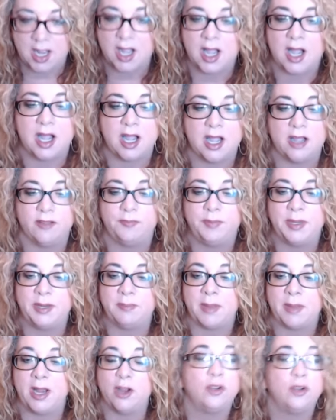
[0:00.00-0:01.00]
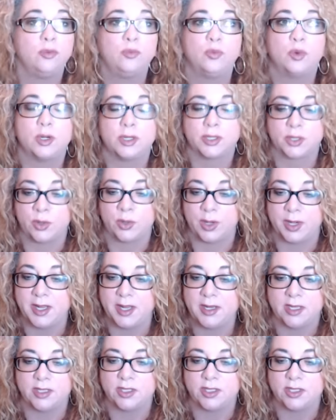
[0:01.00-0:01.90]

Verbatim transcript: I've been my own worst critic